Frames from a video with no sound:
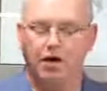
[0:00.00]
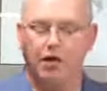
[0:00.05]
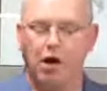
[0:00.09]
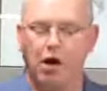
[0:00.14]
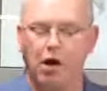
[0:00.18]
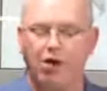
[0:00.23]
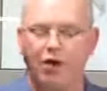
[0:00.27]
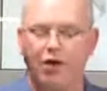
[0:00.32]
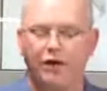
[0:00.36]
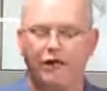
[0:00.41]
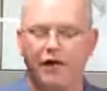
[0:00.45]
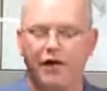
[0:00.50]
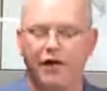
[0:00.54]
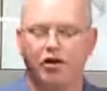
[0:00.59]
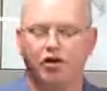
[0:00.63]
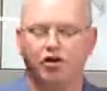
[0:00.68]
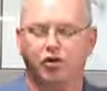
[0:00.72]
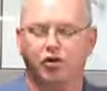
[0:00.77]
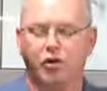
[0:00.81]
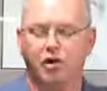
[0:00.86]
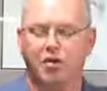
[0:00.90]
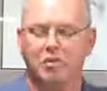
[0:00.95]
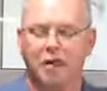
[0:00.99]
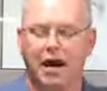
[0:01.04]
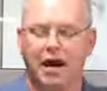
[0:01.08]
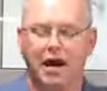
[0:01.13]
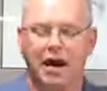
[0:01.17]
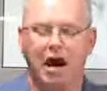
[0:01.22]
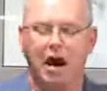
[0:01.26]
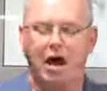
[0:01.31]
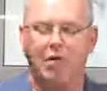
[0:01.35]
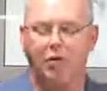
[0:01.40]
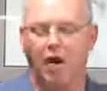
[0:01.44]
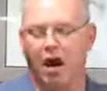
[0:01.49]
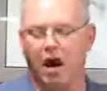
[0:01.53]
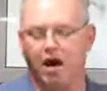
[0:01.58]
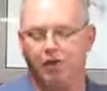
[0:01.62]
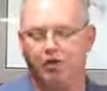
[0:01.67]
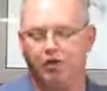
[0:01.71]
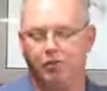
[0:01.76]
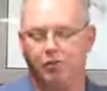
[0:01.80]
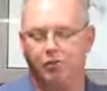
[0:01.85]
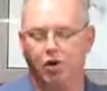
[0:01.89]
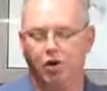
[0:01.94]
Though the fig tree may not
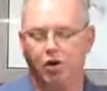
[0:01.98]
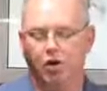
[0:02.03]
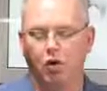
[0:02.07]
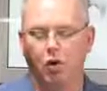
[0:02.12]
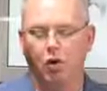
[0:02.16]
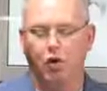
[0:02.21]
blossom,